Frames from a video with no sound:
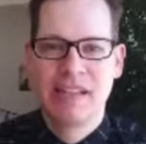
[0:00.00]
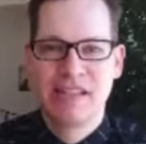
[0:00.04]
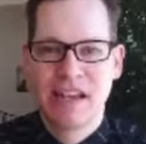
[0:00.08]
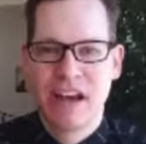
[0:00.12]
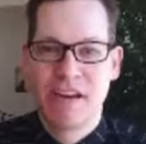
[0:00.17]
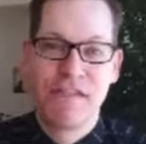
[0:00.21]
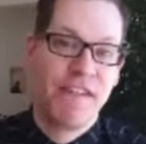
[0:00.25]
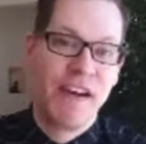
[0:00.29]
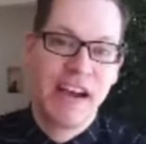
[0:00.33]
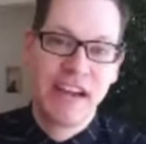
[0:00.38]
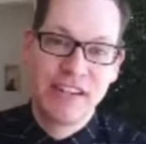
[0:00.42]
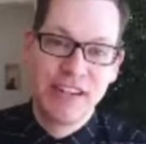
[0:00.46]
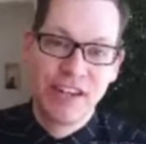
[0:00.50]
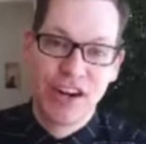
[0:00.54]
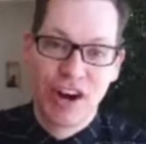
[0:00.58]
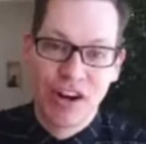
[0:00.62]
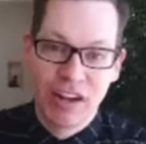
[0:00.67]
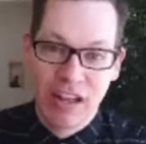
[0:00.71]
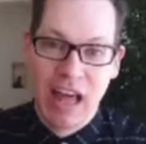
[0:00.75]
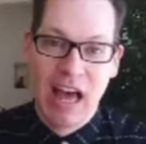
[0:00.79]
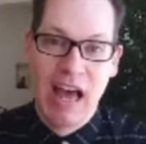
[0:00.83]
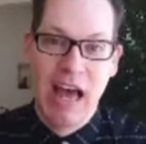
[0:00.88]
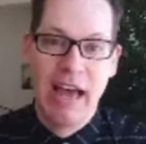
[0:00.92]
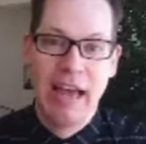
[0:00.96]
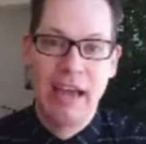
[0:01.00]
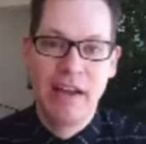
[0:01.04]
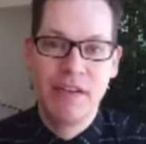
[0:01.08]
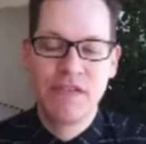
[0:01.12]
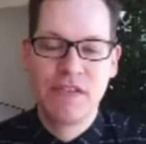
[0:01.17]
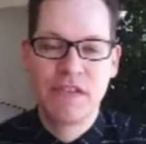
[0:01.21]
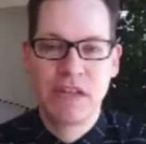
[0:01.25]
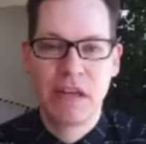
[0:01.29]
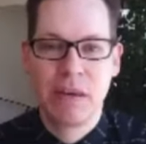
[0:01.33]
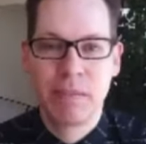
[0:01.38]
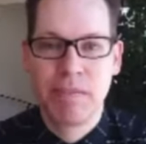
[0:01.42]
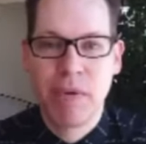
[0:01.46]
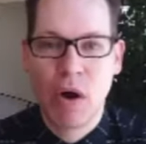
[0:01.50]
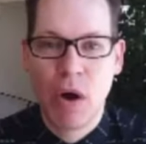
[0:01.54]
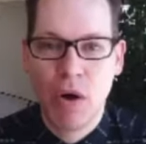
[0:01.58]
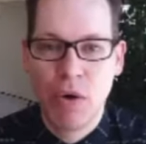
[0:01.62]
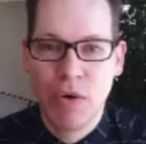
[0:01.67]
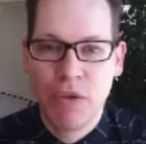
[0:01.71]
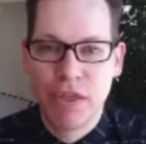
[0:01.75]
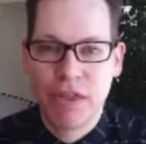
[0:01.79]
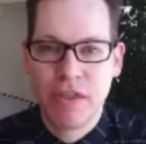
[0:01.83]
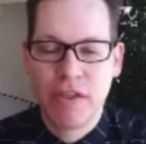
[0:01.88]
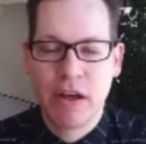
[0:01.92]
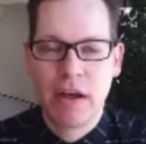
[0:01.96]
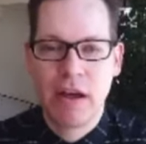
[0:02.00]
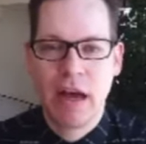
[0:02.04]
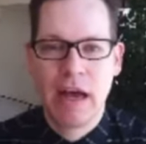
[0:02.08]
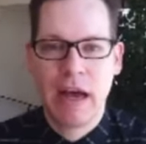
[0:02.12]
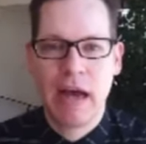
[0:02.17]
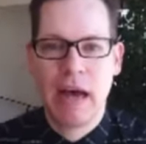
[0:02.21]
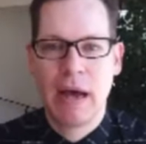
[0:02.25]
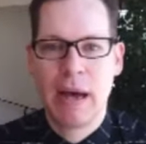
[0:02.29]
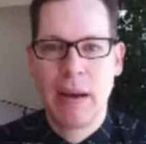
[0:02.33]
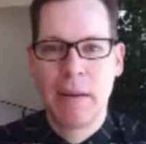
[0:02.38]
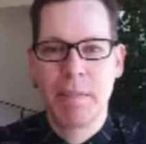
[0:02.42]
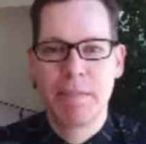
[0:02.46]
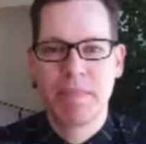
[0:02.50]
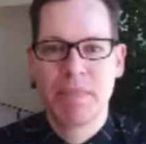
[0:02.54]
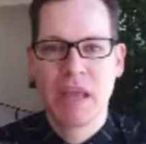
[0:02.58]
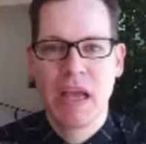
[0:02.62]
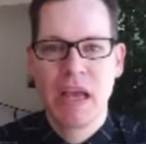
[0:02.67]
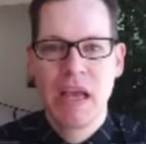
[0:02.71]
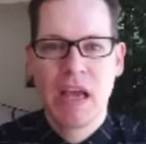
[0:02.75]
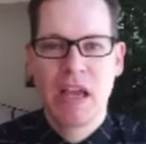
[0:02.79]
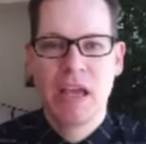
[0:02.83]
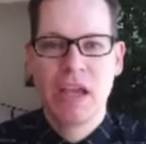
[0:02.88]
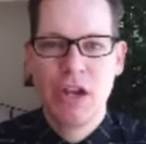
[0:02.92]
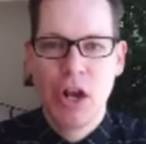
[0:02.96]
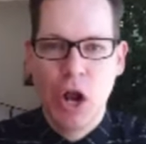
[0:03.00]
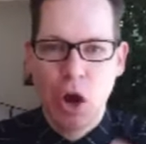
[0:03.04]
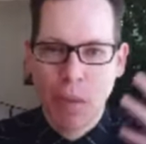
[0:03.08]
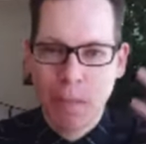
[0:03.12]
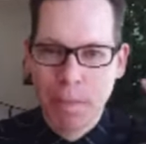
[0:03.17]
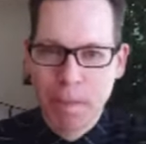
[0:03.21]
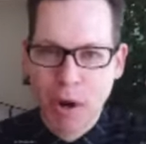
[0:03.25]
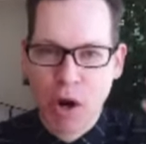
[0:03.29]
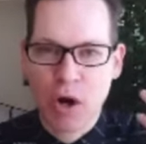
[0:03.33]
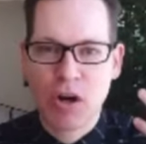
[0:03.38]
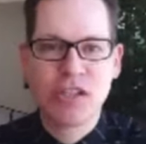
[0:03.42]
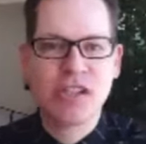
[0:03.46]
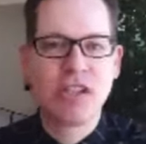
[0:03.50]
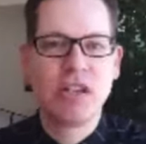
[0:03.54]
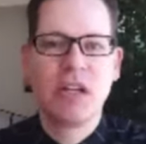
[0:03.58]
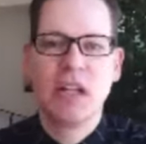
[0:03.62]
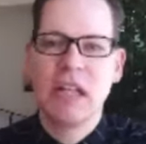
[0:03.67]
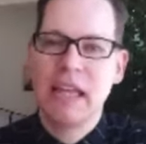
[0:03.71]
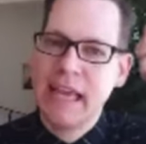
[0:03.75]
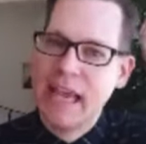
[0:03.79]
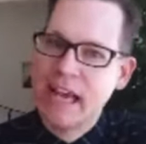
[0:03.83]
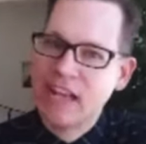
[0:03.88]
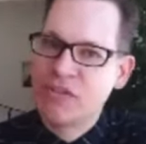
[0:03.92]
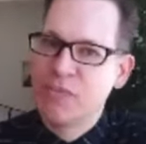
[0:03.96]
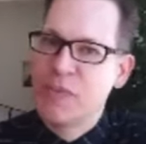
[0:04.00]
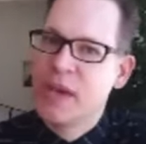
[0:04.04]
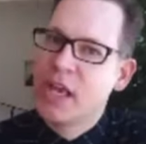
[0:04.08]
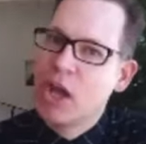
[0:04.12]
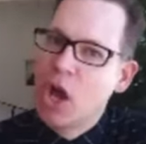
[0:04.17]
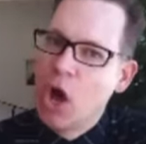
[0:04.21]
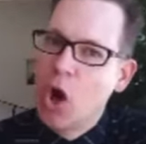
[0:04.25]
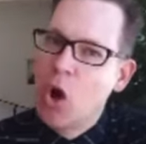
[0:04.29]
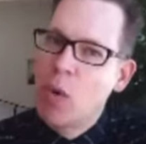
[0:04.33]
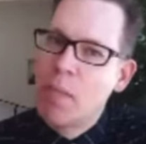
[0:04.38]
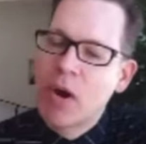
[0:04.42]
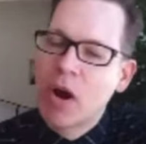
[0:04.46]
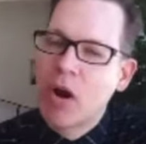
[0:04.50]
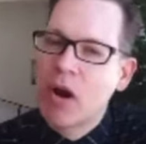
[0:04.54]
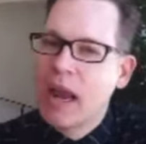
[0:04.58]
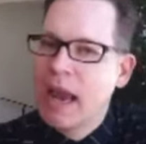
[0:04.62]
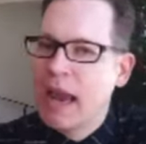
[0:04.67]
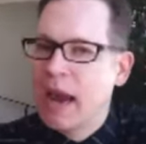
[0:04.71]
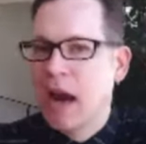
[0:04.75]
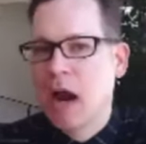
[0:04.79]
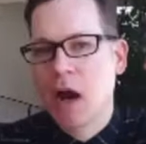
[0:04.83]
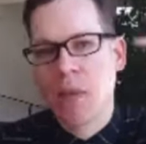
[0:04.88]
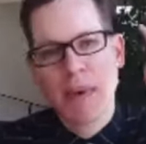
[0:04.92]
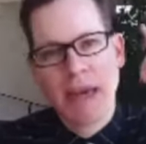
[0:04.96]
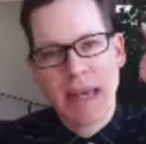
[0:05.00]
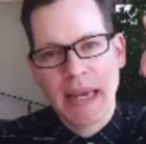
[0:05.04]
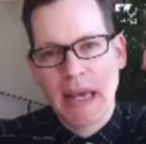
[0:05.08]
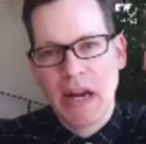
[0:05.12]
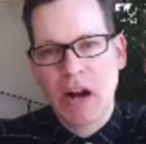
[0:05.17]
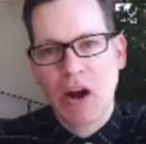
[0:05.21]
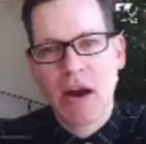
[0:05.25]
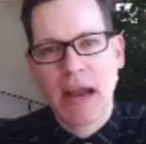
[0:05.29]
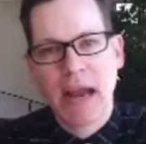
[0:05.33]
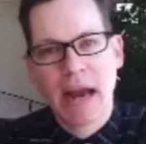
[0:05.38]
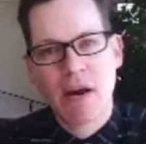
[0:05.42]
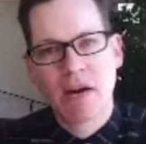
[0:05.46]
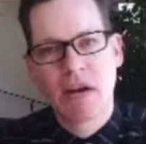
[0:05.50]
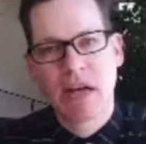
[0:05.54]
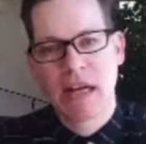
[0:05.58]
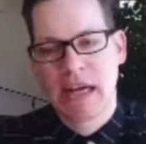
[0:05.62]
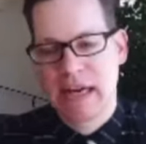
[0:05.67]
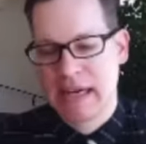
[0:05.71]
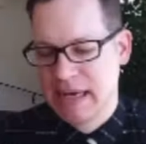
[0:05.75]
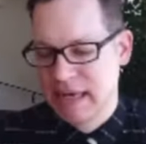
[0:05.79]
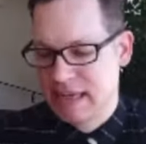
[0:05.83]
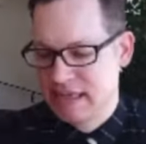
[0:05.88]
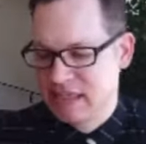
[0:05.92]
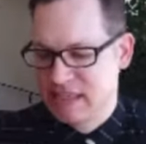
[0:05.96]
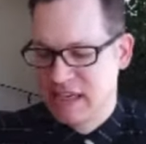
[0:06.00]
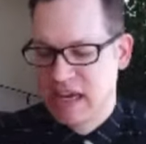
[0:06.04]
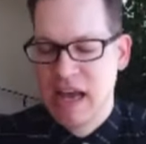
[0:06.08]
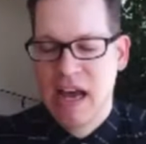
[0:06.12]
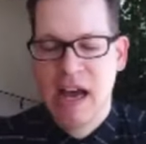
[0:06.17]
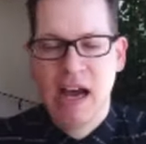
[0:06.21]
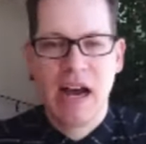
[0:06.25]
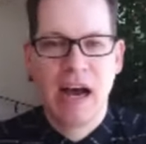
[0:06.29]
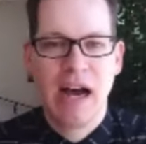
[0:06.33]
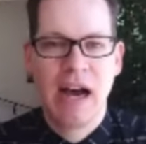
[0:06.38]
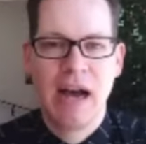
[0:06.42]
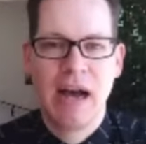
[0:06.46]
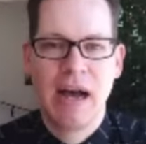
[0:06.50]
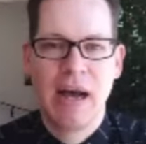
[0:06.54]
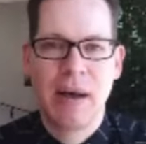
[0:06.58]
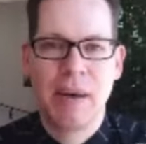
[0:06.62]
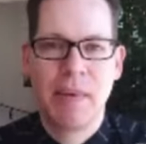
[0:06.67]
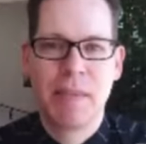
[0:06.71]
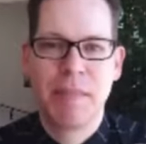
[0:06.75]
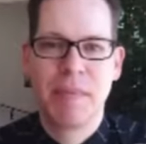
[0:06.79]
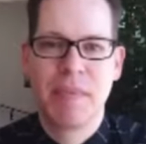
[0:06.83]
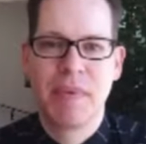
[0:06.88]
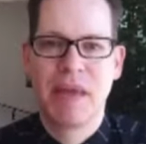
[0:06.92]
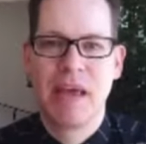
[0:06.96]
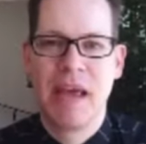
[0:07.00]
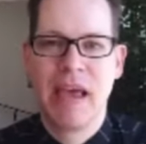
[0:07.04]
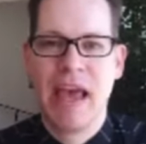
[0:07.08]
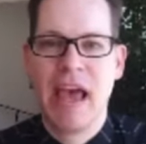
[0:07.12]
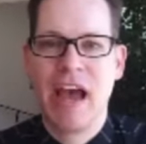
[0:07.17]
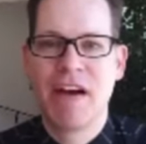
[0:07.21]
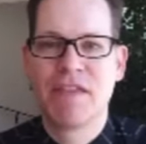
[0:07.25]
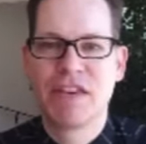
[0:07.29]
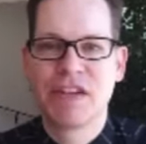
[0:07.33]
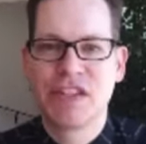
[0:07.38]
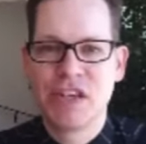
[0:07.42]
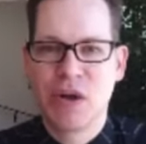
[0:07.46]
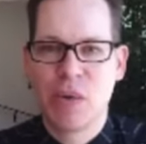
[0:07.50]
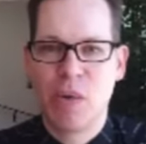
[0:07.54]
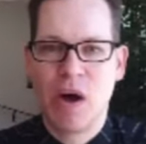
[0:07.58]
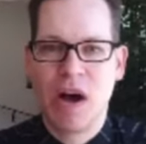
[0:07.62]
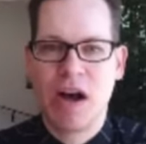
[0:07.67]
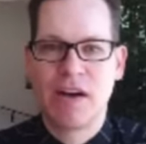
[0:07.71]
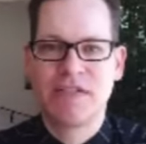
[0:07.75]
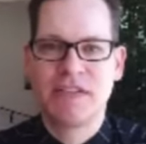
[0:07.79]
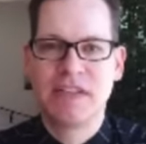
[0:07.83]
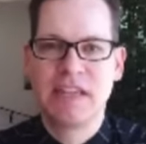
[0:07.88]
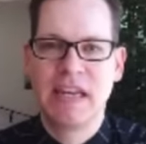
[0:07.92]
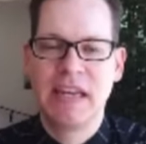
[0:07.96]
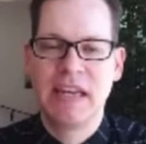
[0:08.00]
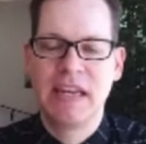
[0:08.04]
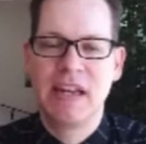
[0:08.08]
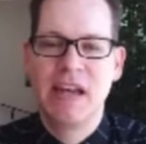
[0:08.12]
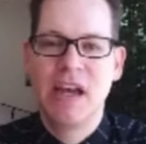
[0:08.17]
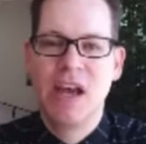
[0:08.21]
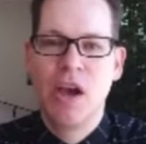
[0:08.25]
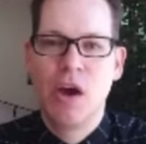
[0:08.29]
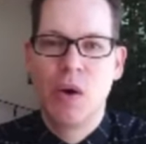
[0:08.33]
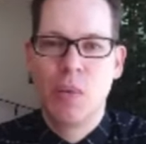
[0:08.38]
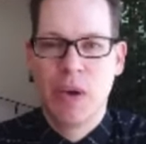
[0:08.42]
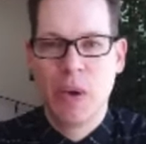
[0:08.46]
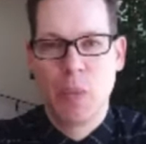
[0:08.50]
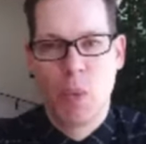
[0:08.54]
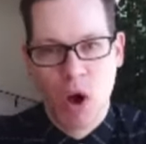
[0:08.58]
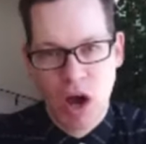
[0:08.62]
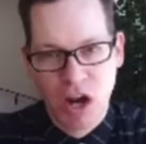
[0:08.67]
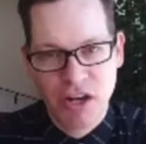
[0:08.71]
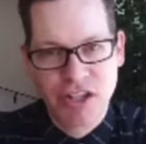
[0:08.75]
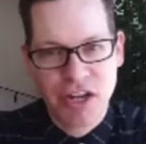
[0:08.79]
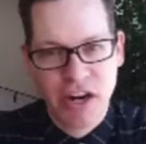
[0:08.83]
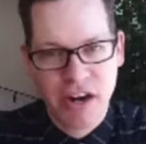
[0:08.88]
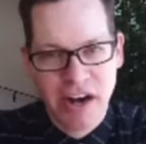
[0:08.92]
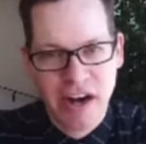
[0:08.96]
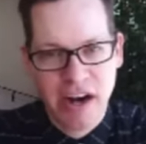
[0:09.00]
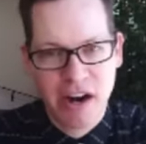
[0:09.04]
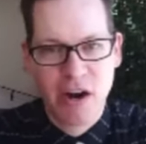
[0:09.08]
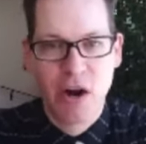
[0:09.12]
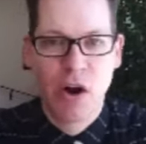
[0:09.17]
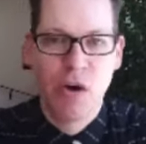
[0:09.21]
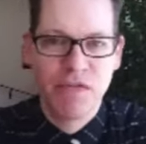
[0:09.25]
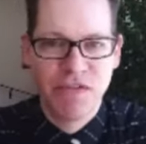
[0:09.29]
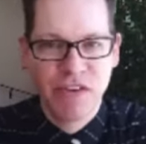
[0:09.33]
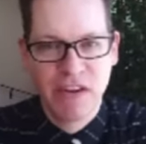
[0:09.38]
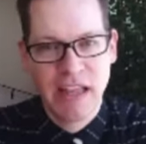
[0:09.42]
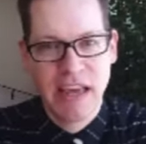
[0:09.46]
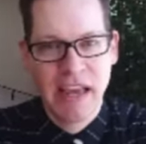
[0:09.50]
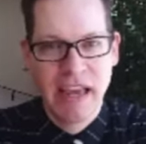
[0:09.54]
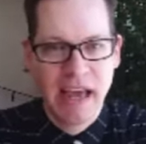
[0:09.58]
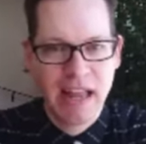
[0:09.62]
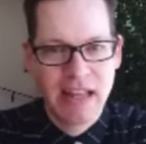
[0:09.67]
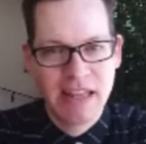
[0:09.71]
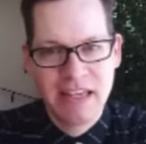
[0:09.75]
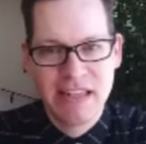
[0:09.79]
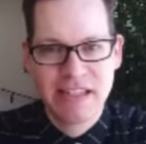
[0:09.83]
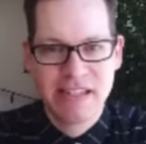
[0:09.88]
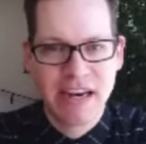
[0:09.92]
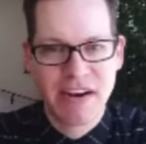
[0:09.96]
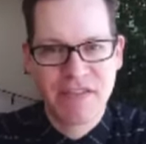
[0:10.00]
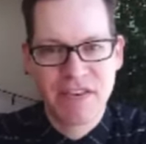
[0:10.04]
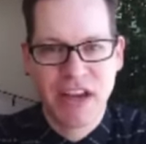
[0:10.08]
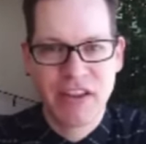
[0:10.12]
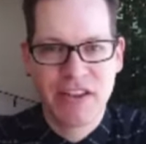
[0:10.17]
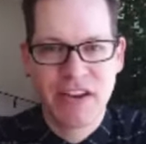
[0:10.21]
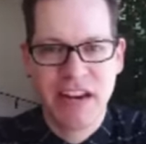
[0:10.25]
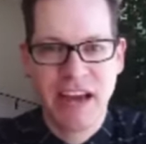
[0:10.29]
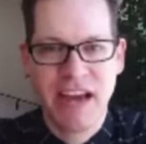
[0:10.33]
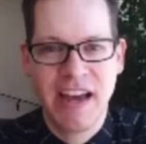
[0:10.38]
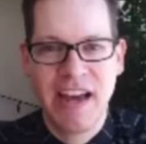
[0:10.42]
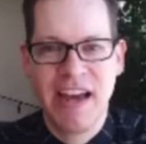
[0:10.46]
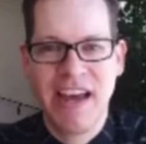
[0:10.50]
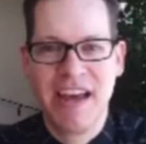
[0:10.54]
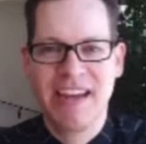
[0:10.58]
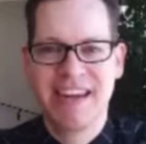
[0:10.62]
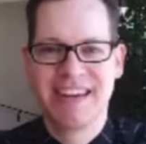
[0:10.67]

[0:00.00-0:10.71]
affected our lives, both um, you know personally as we comb our hair, we get our hair cut um, ever so often. We wash our hair, hopefully, at least every other day,